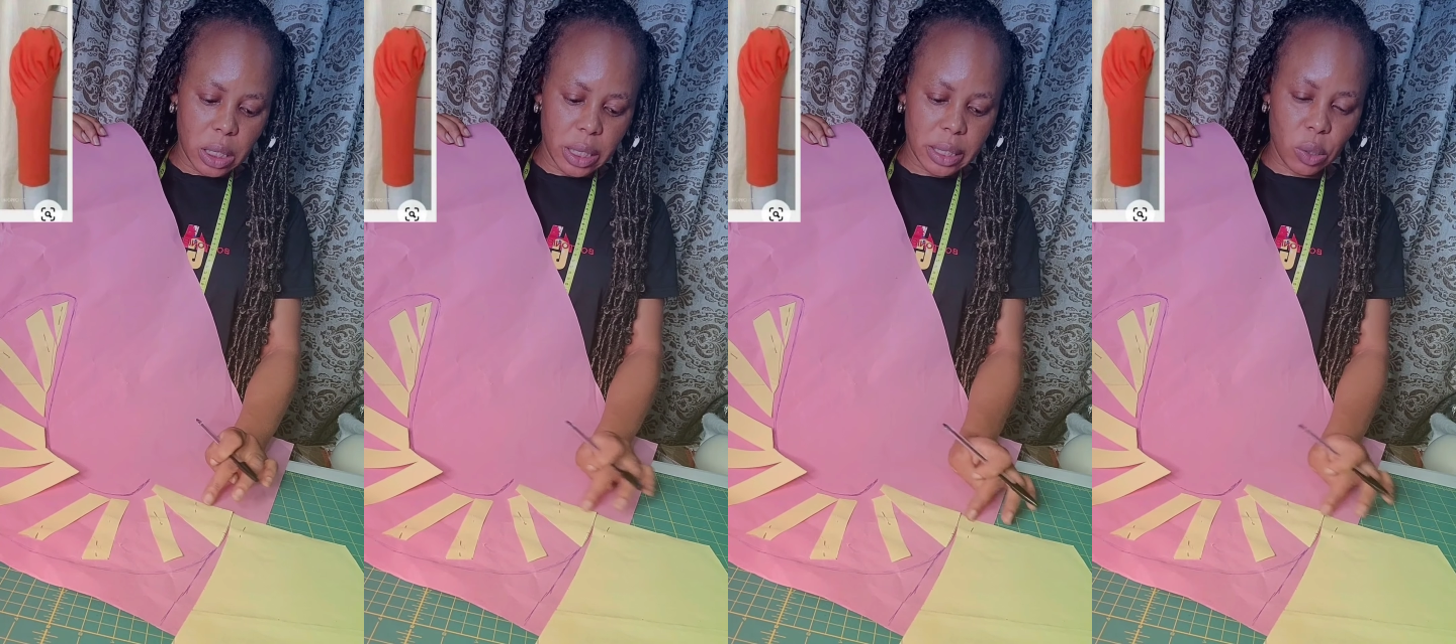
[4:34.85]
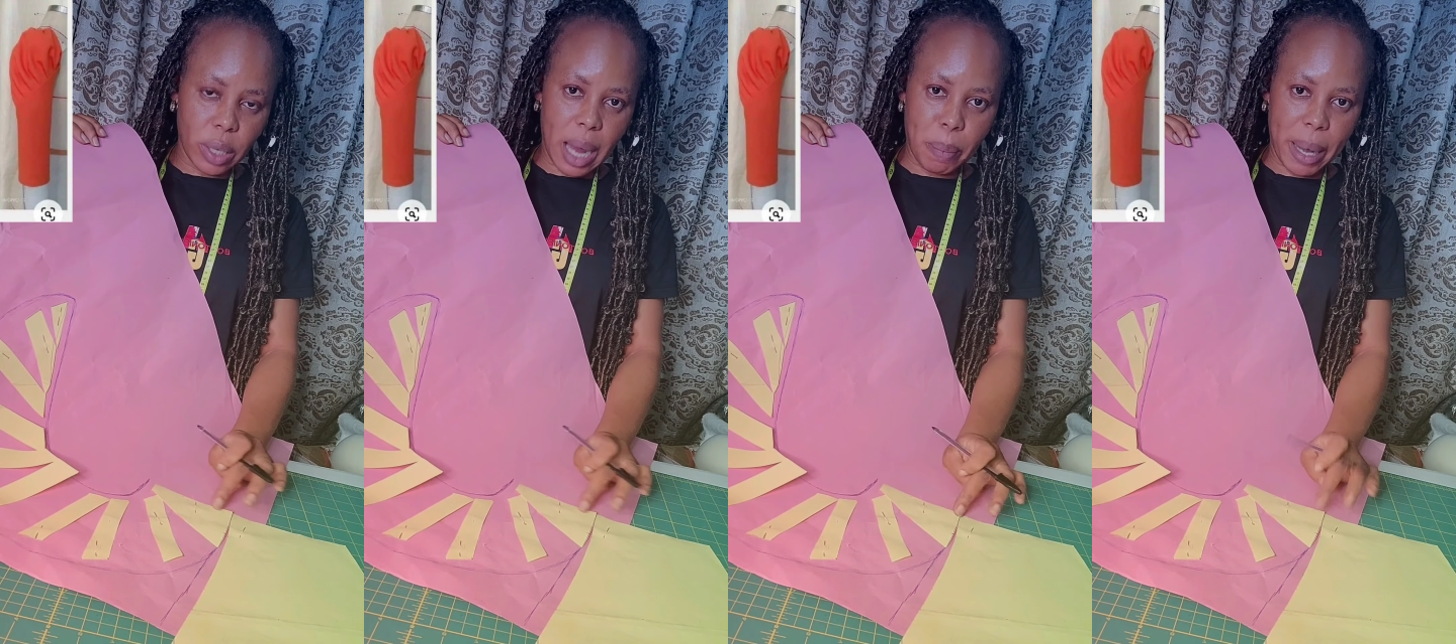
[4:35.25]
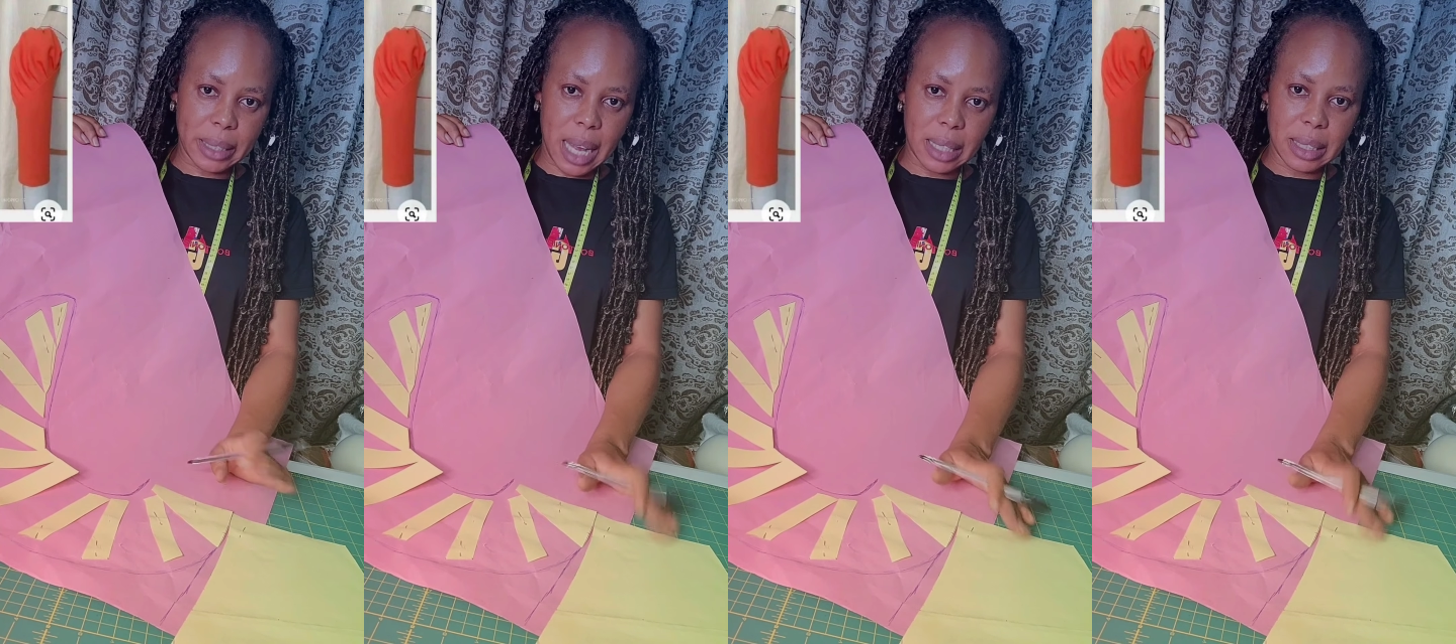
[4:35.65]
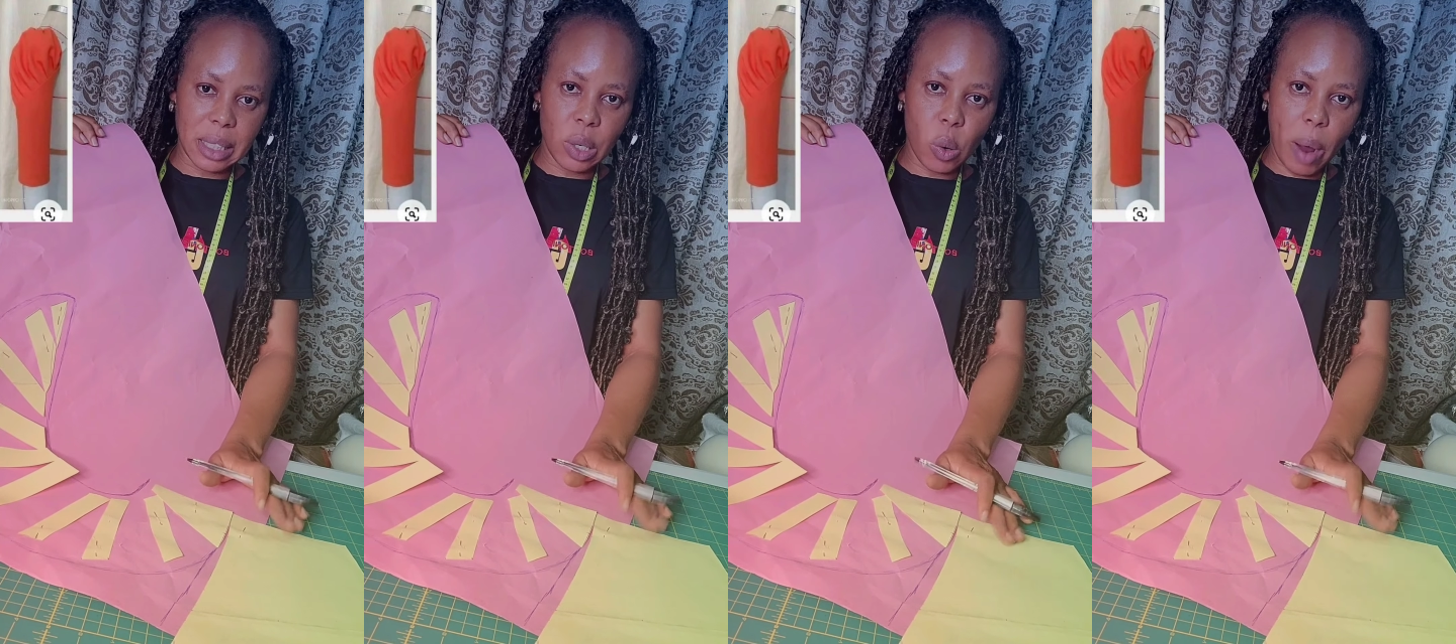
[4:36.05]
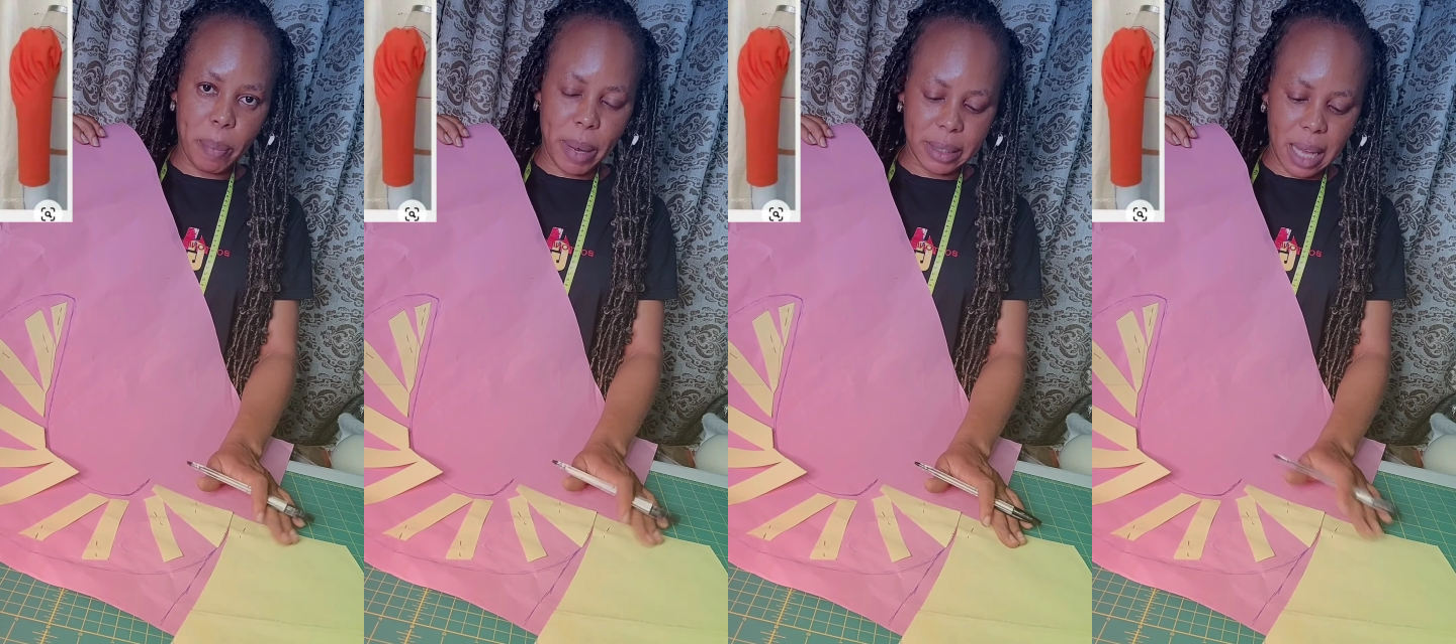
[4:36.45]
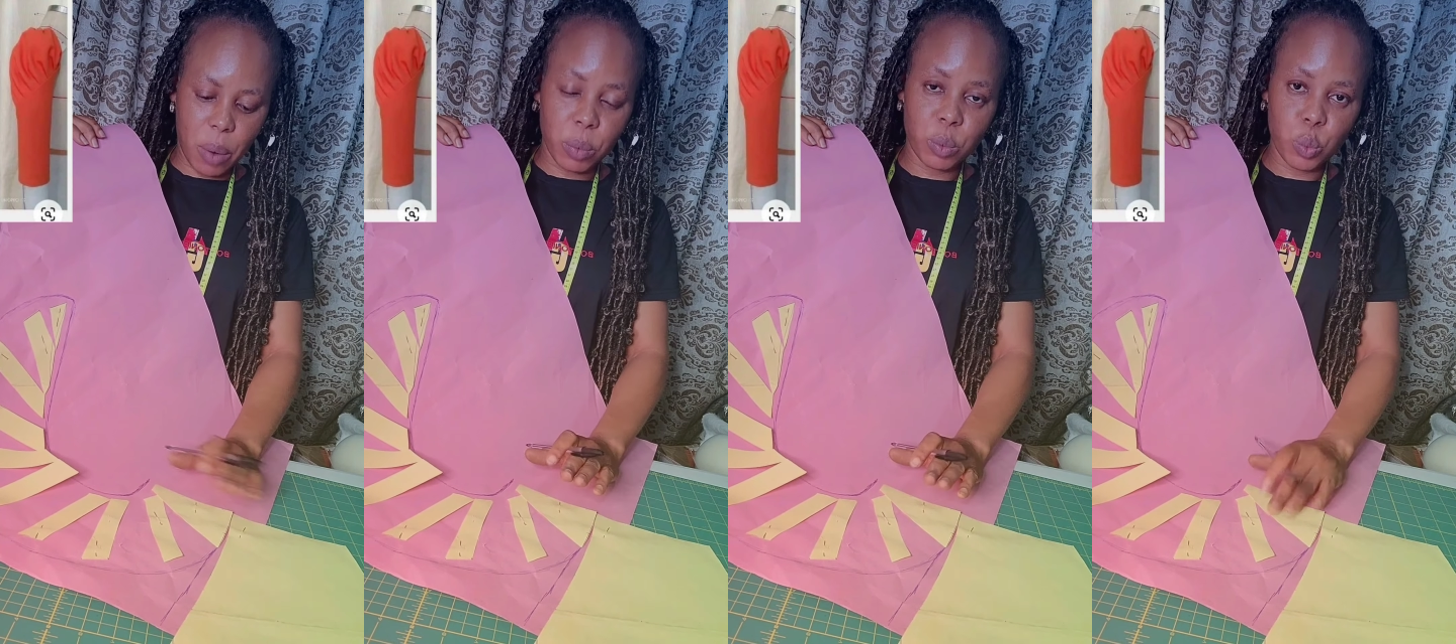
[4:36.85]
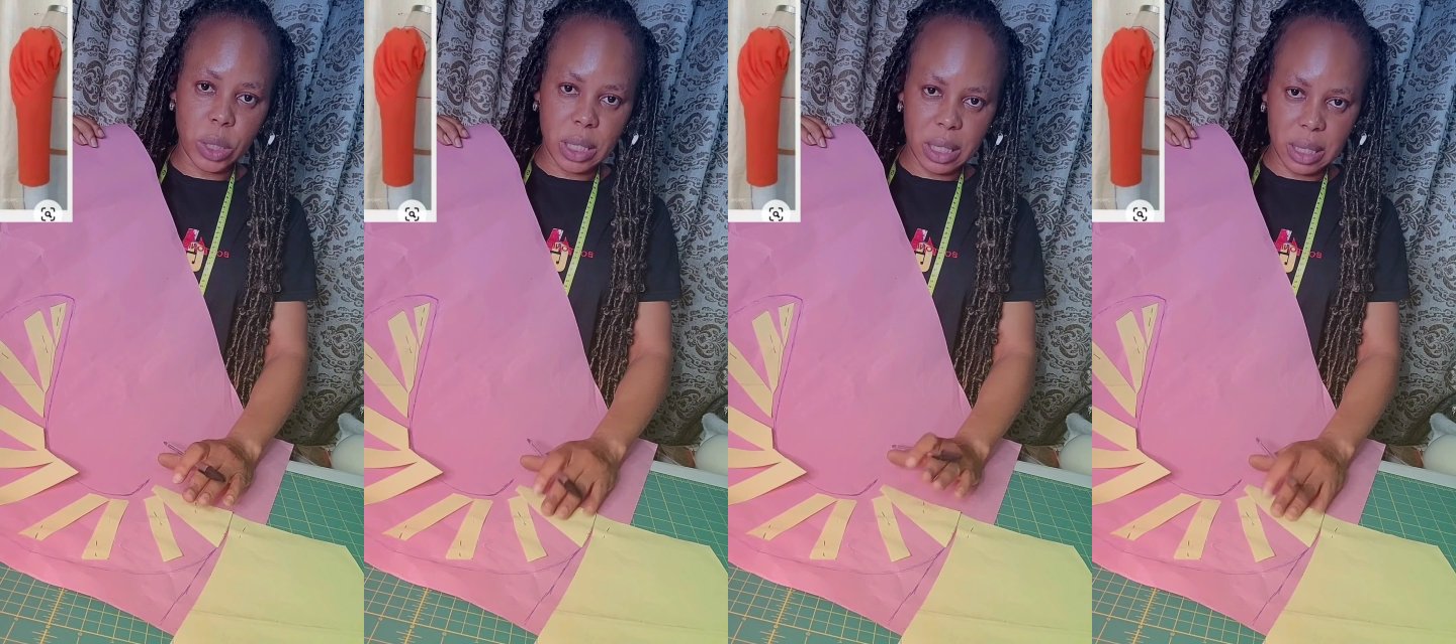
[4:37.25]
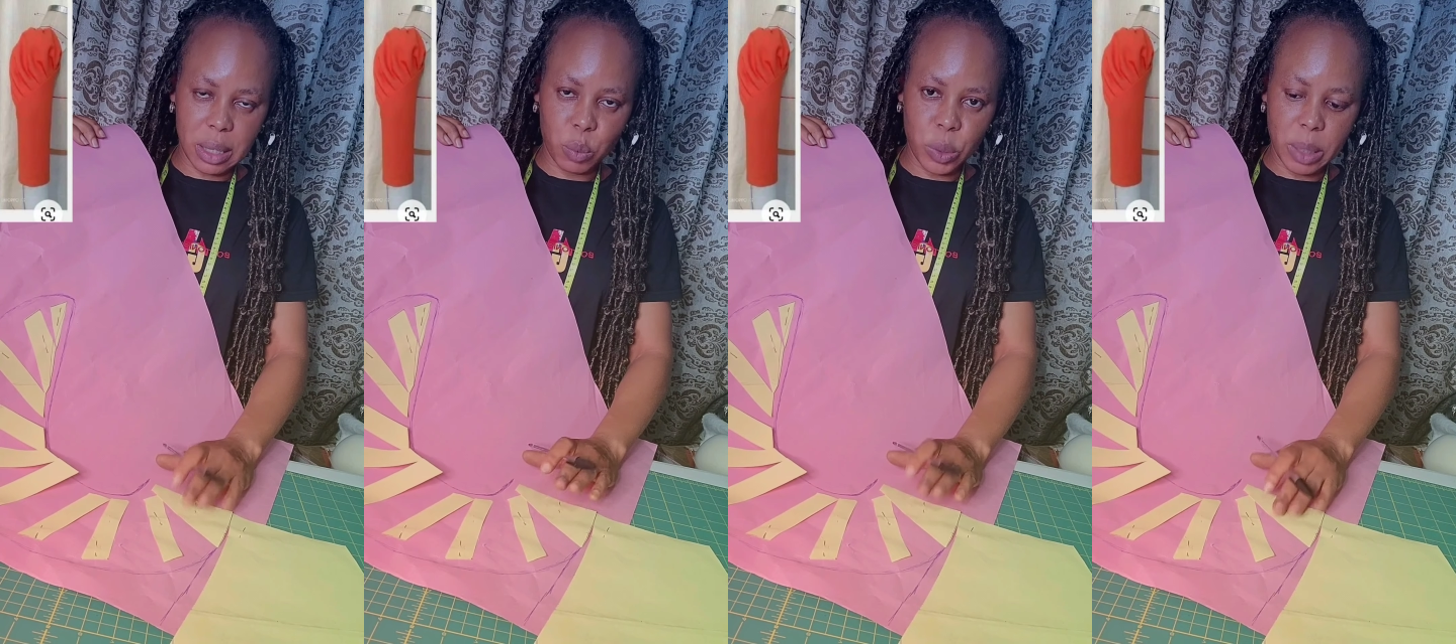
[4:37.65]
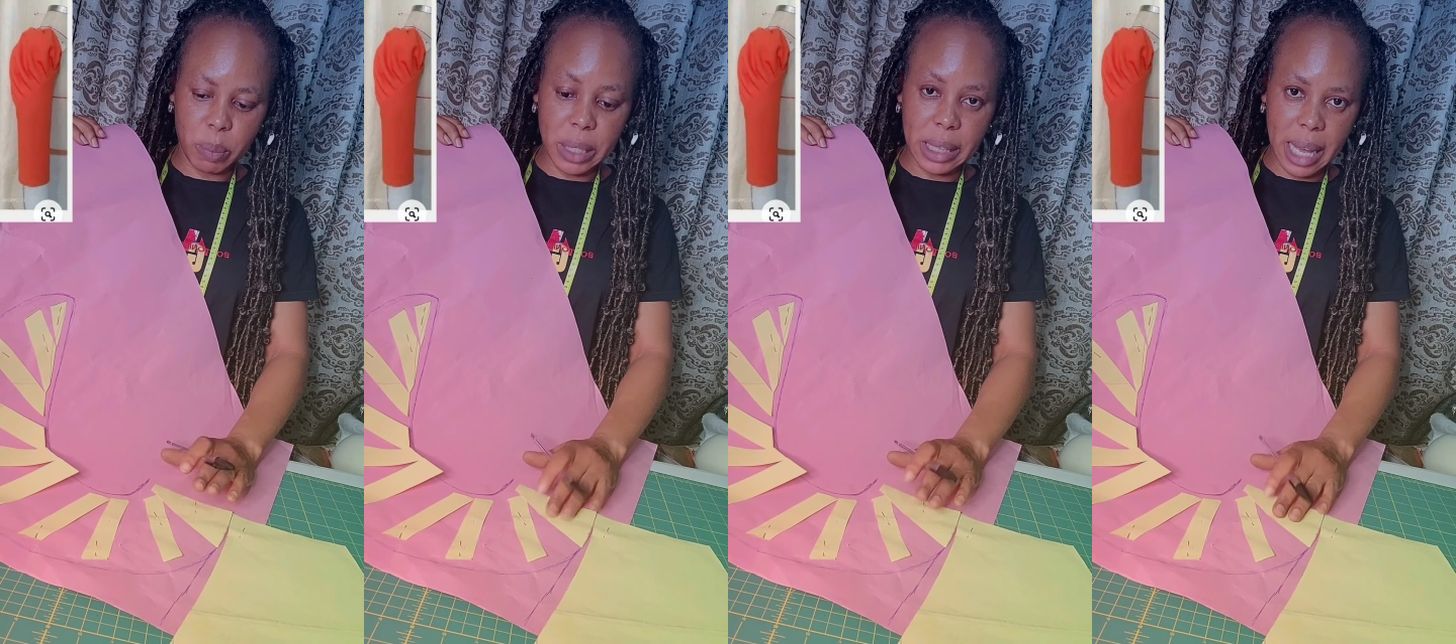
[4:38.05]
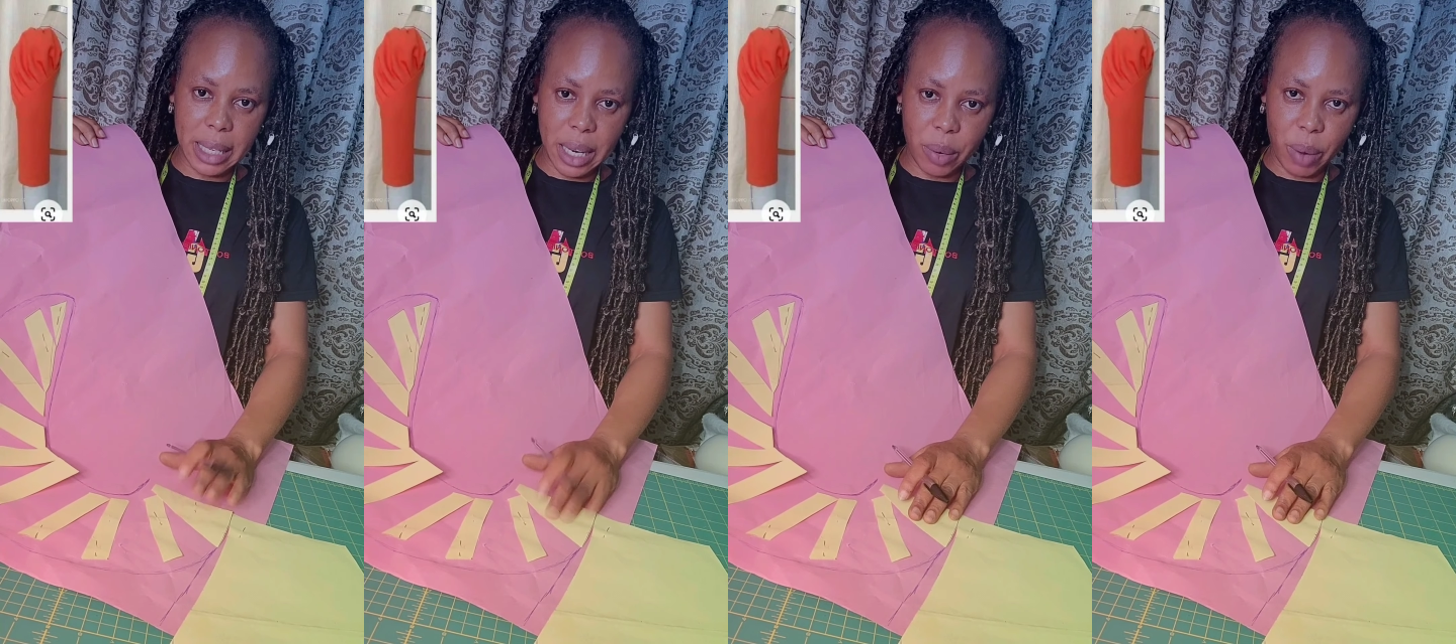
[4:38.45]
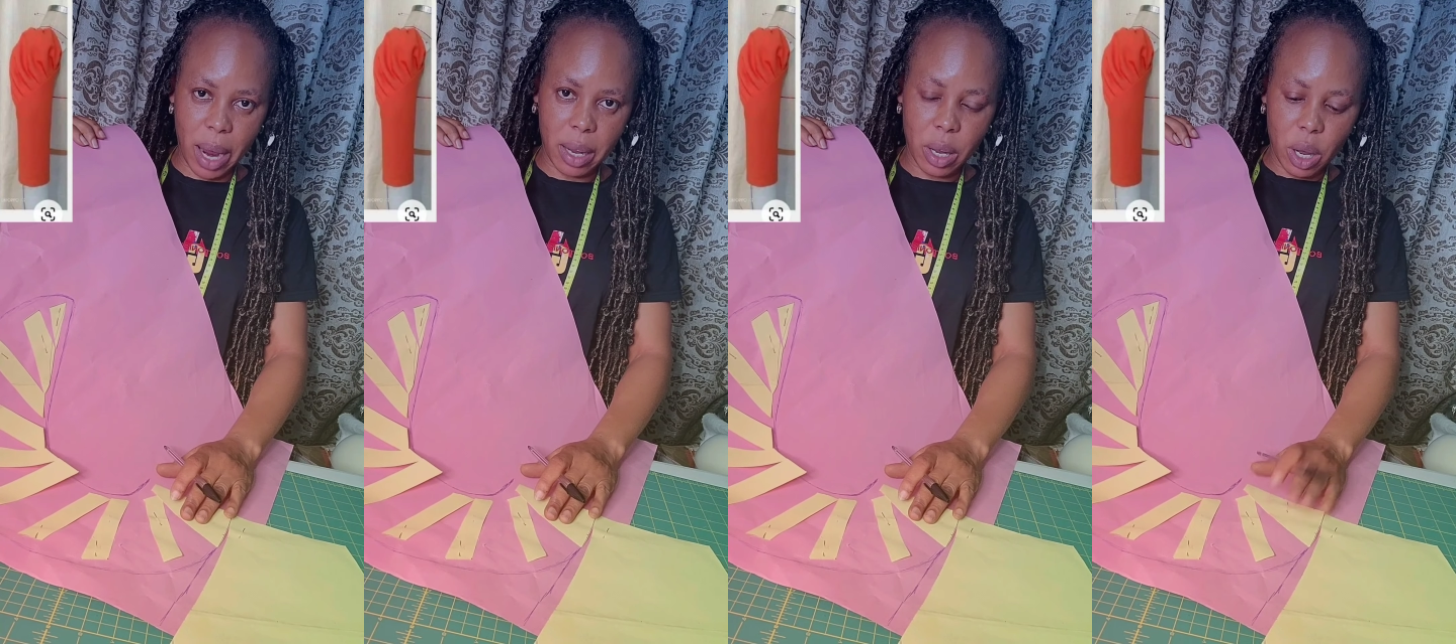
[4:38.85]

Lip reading: this other pattern, the lower pattern, with the pleated area.